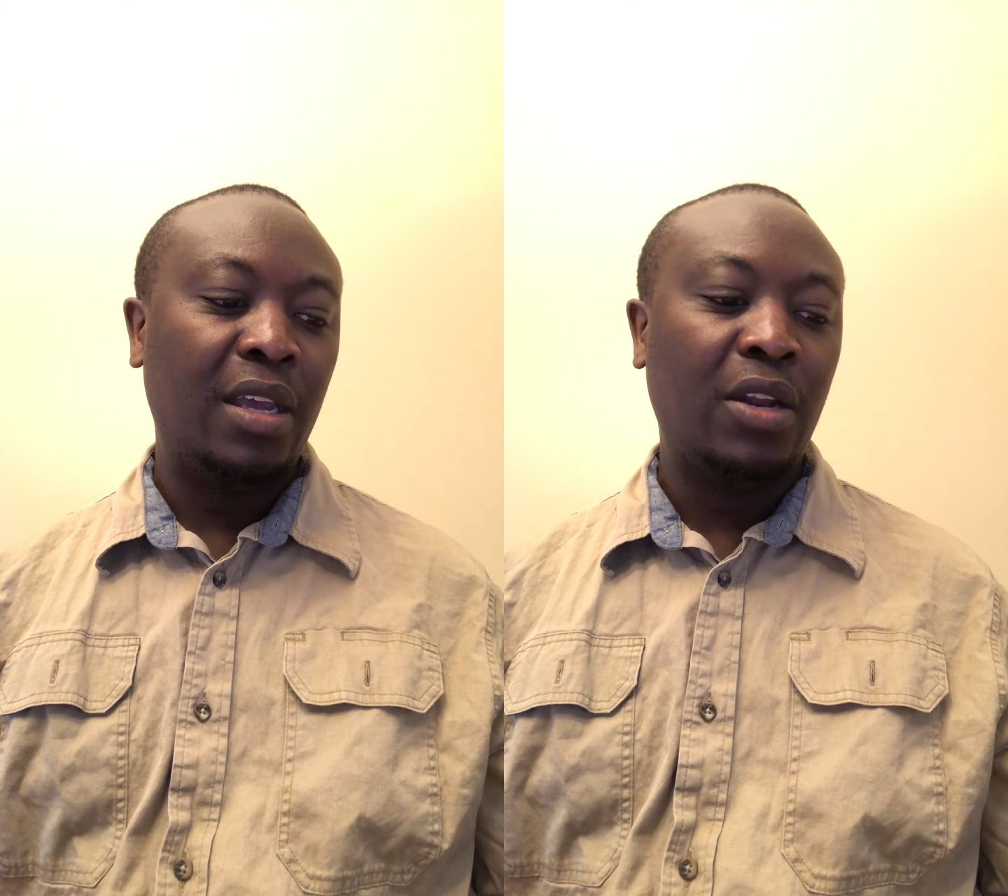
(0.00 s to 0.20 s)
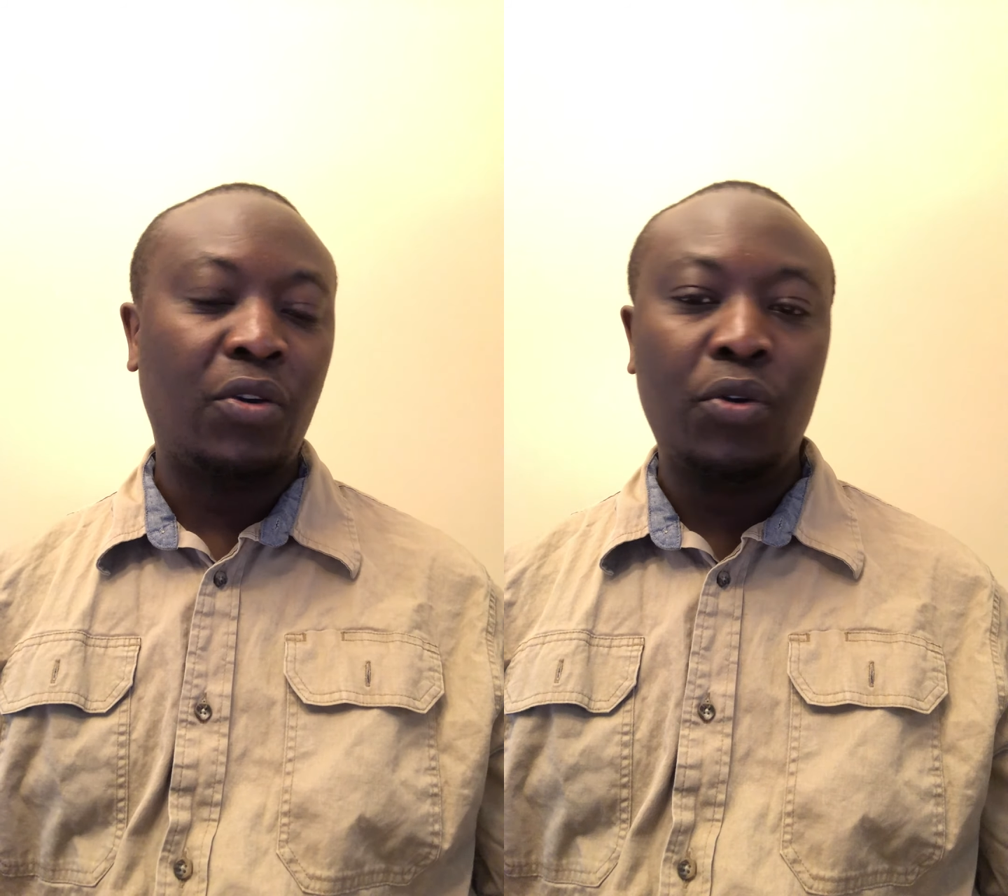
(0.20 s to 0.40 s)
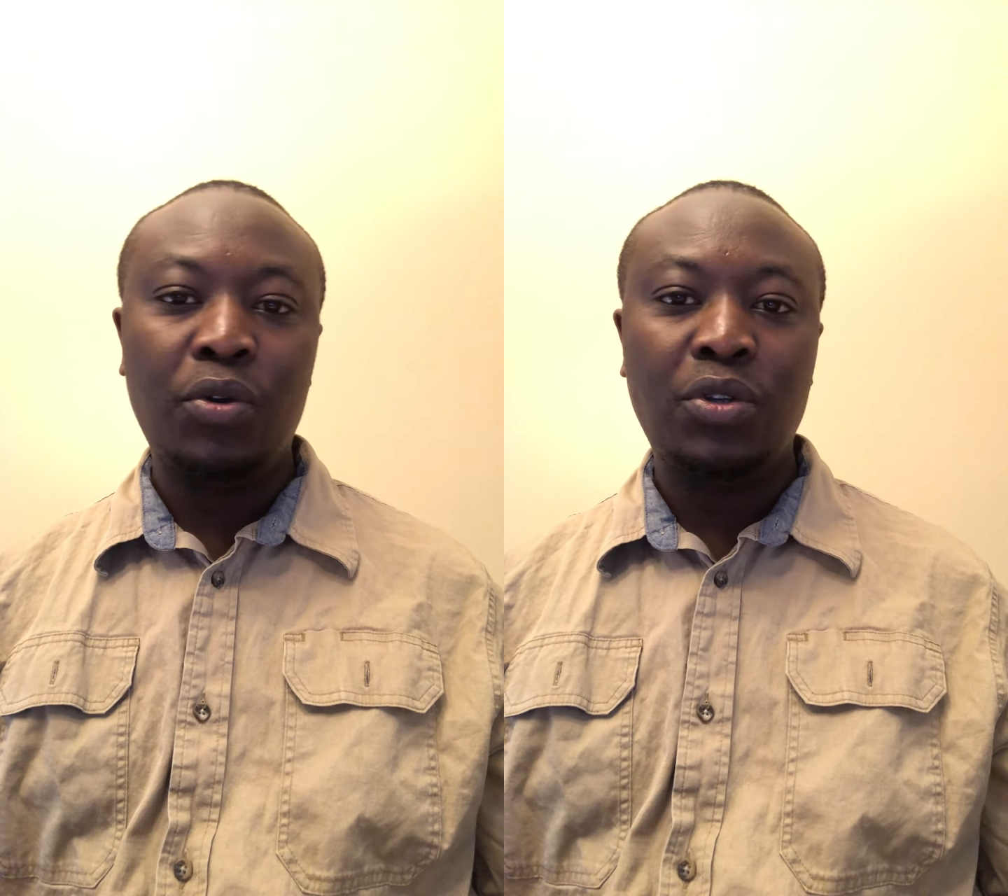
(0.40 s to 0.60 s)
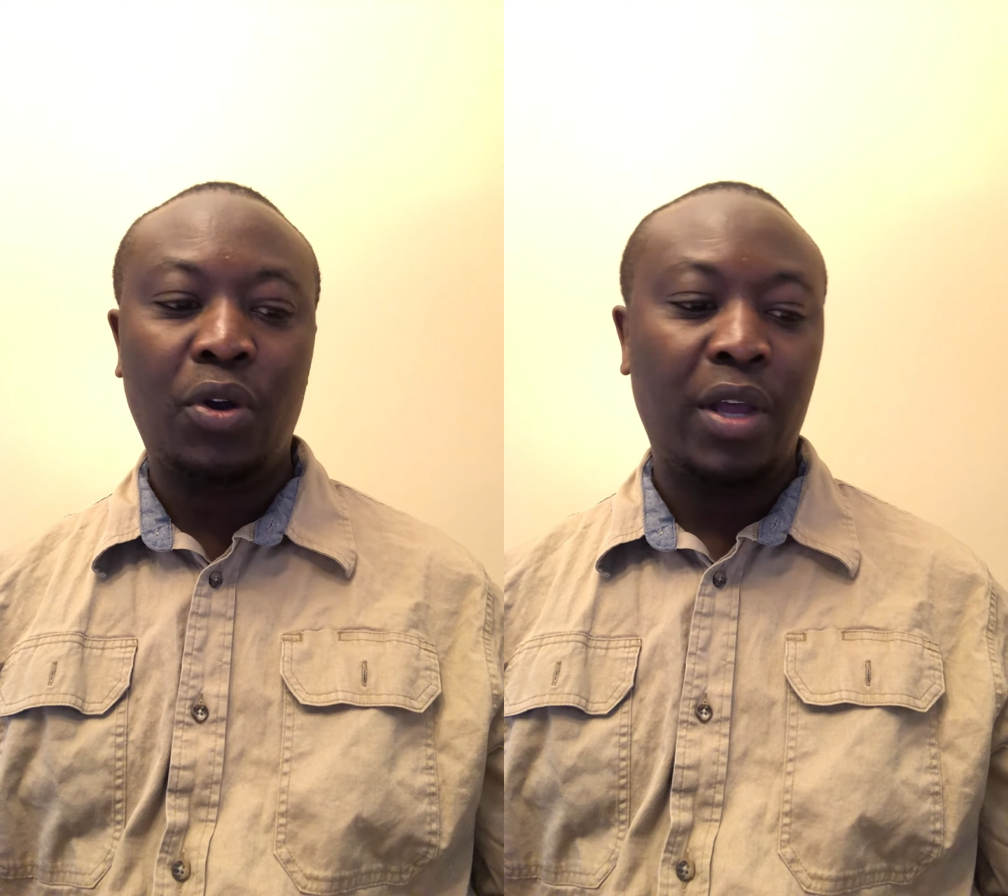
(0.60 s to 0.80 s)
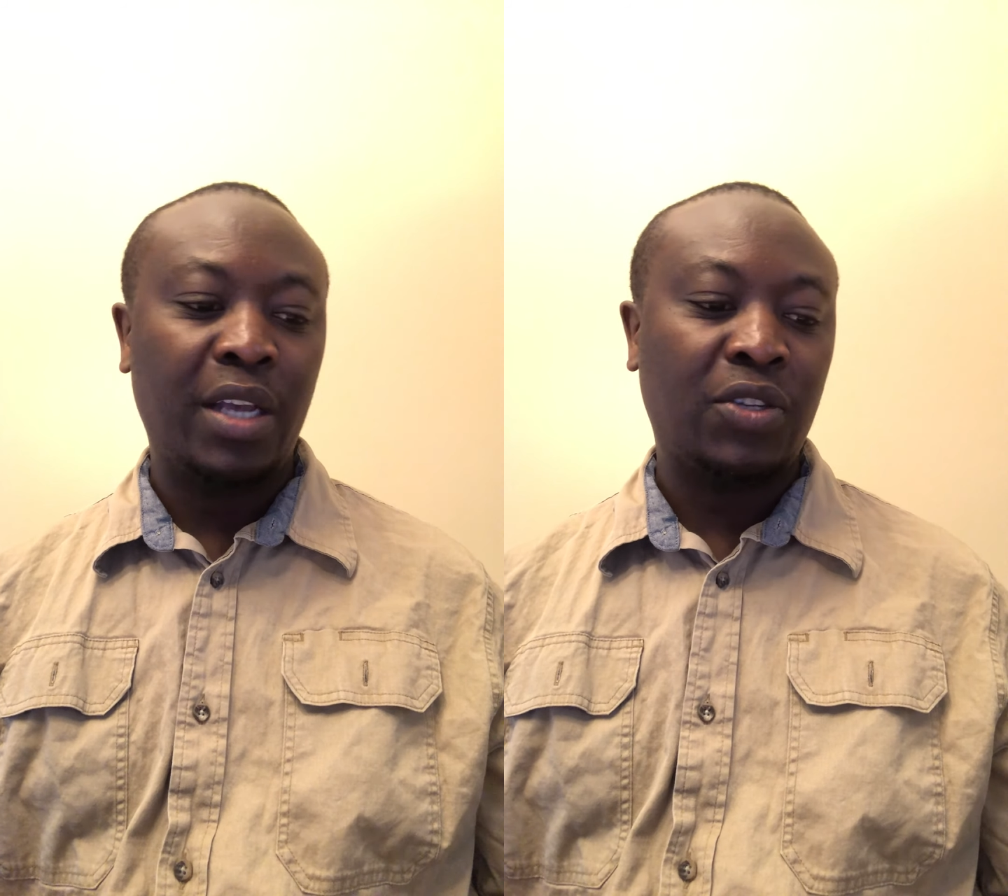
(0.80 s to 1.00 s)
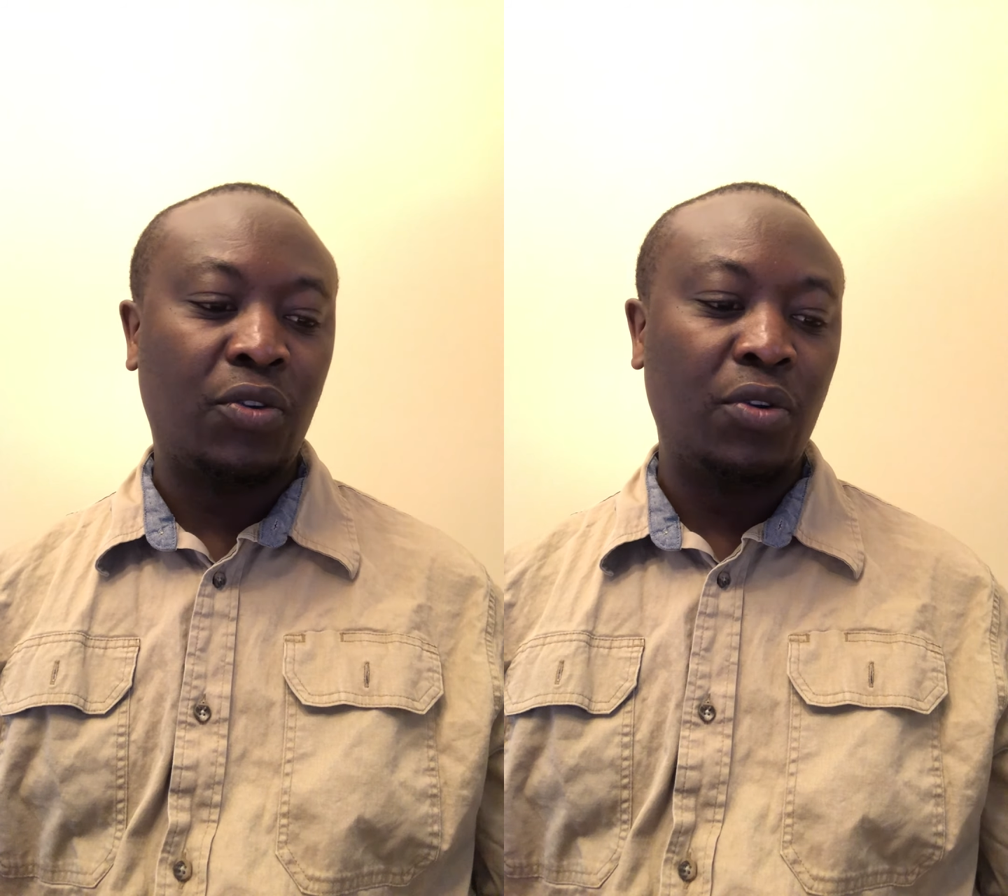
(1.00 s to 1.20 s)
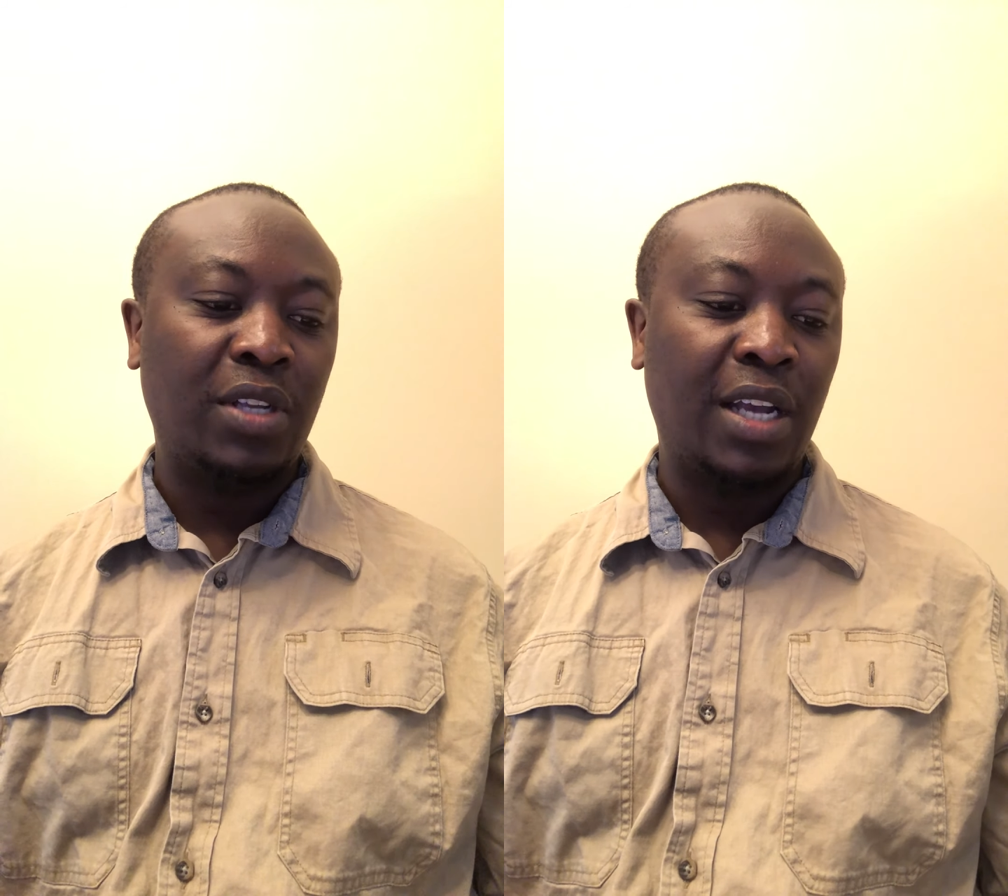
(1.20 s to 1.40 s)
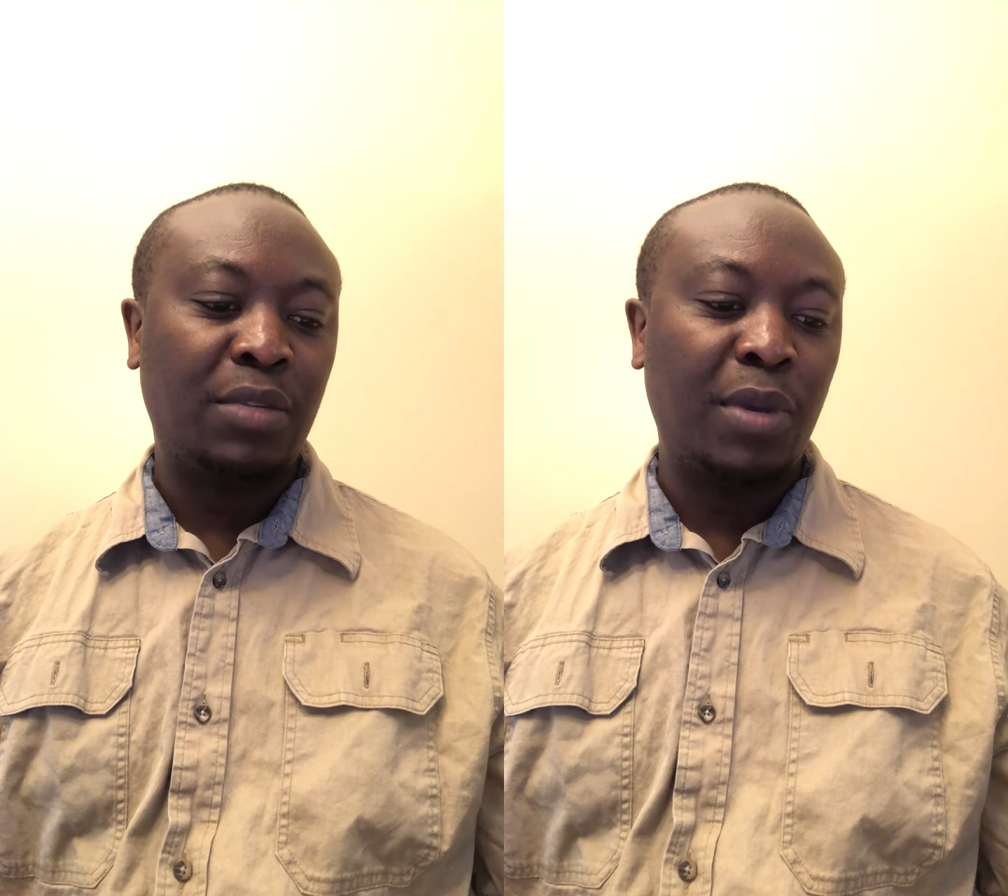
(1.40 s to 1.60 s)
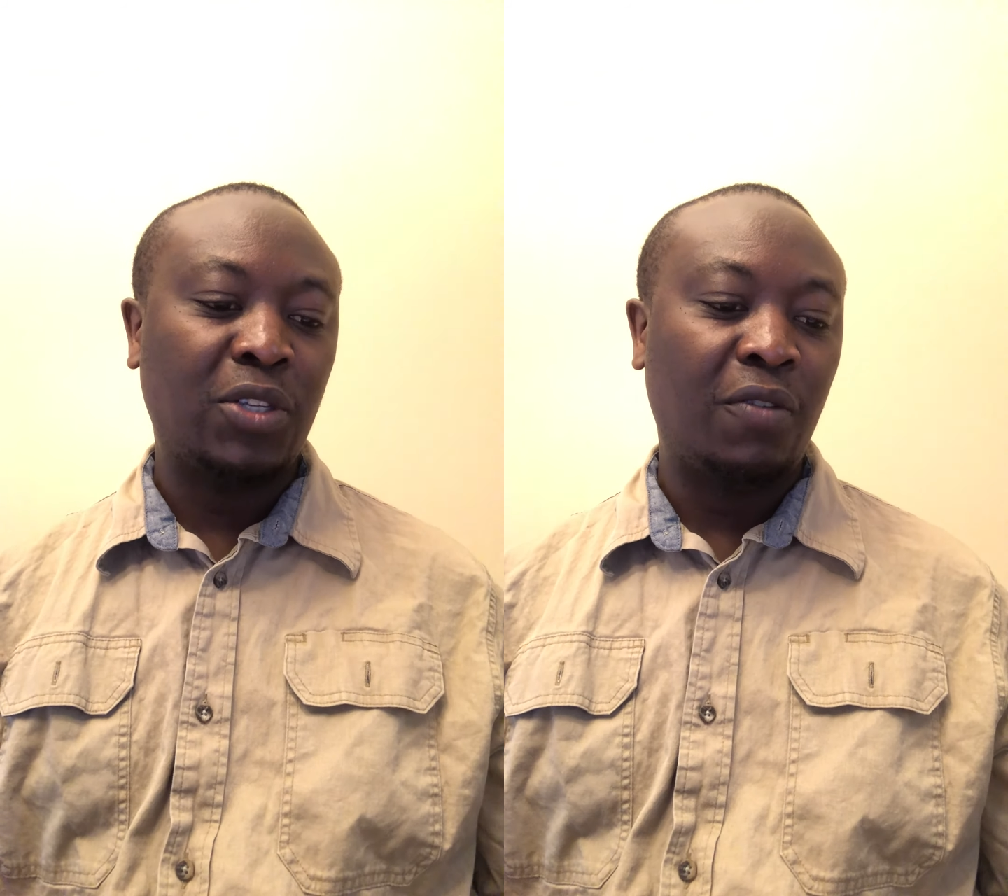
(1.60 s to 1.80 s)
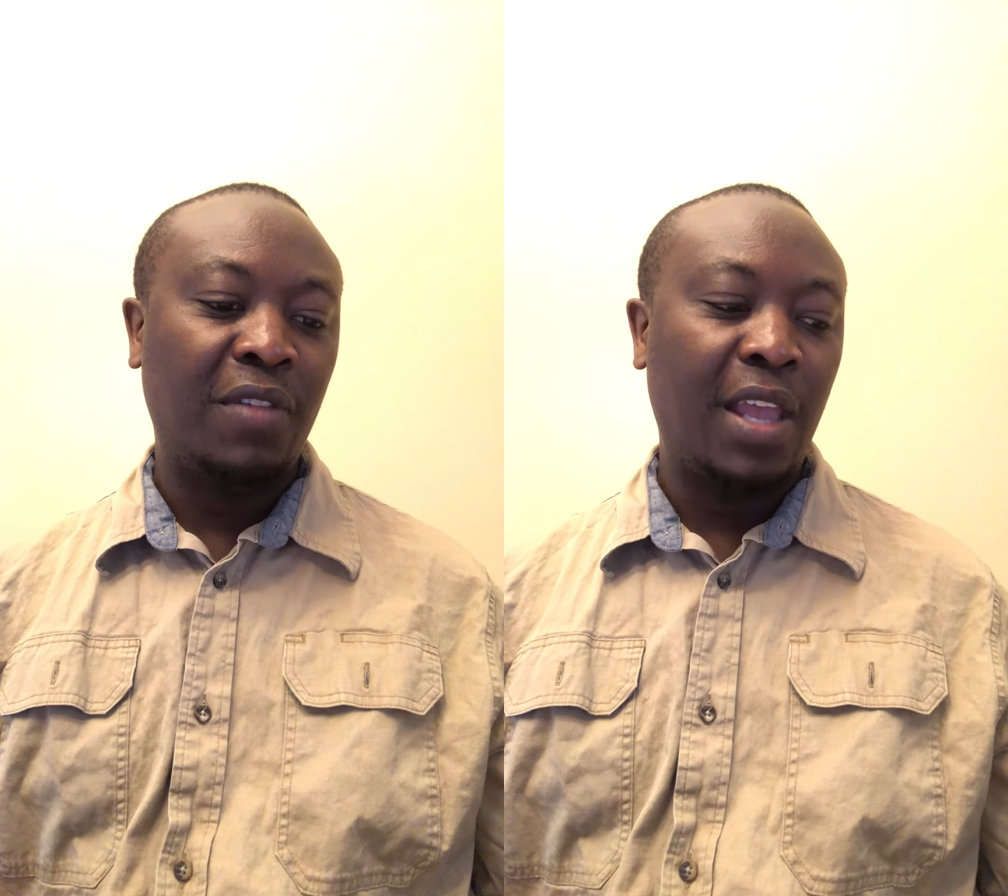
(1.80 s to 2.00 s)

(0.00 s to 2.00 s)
includes or excludes aspects of